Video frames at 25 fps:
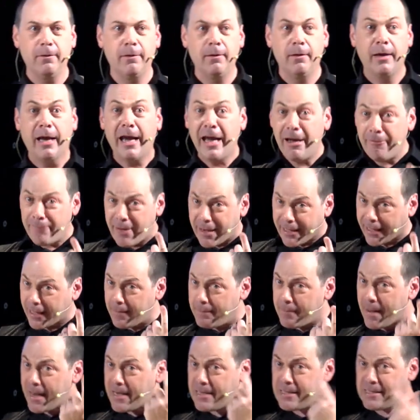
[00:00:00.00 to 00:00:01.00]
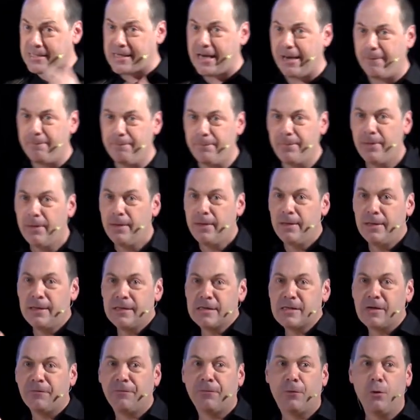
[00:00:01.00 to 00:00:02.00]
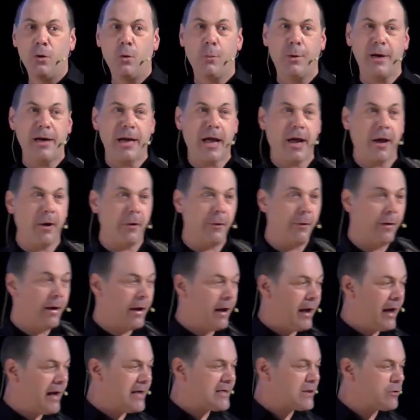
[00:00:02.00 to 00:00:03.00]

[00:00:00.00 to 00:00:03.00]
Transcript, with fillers: He recommends it. So, for all we know, it's